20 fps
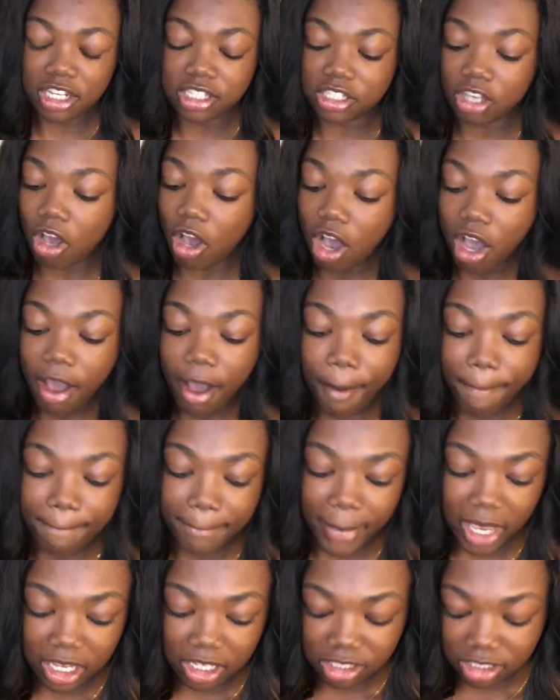it's
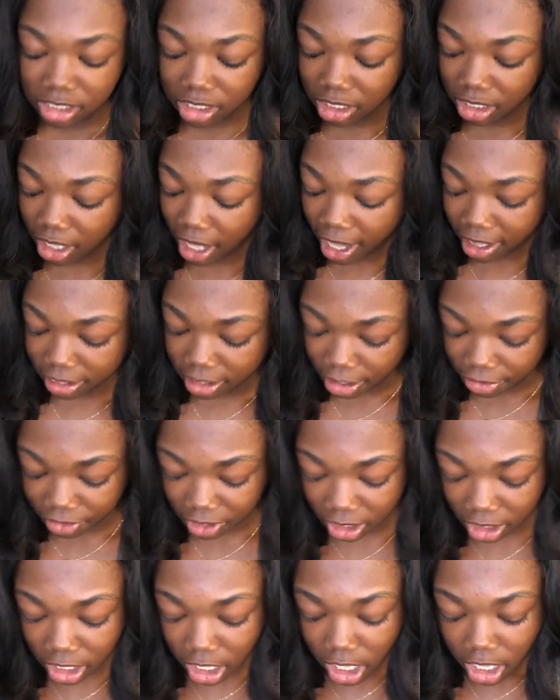amazing. I love
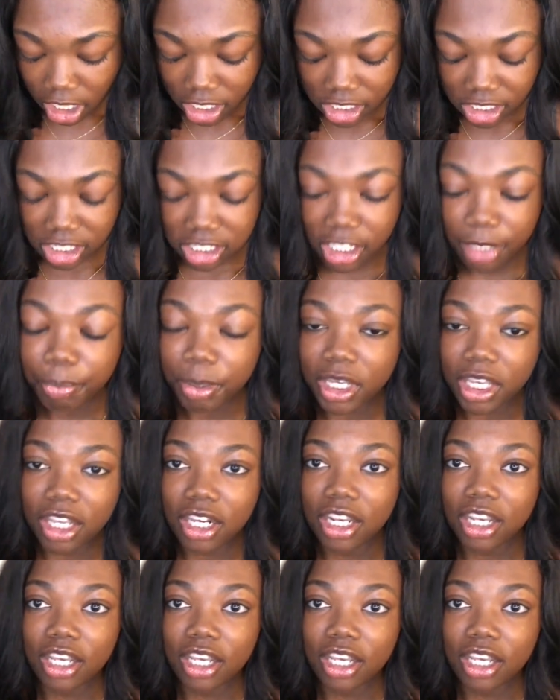it. Sleeping in